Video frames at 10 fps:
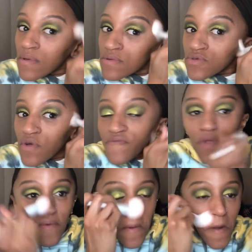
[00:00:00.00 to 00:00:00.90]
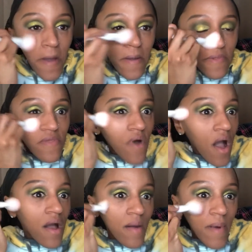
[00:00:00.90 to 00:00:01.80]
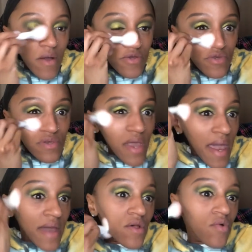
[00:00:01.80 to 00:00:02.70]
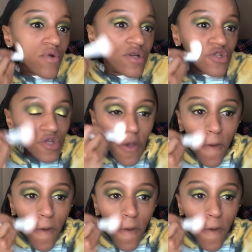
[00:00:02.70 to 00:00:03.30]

So if you ever like thought about using the halo brush,